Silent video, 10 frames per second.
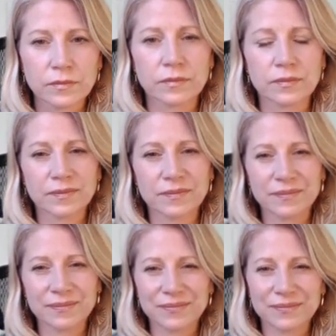
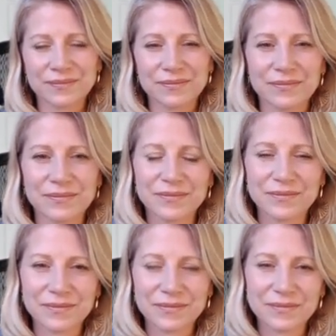
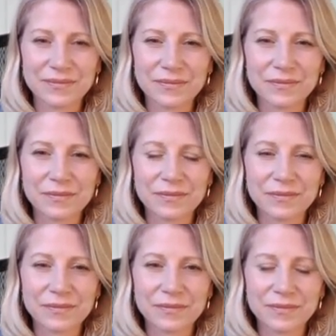
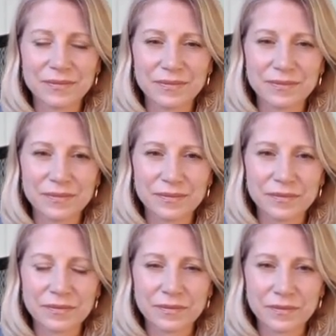
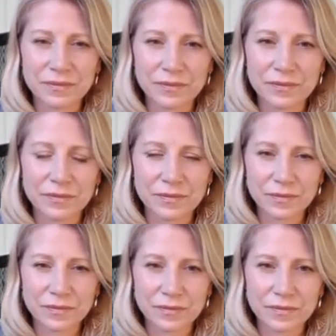
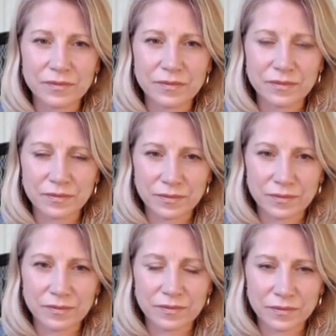
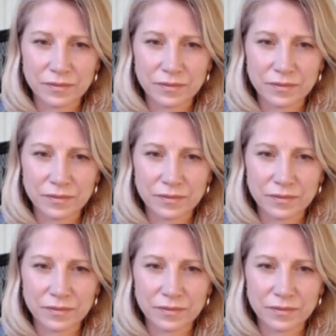(not speaking)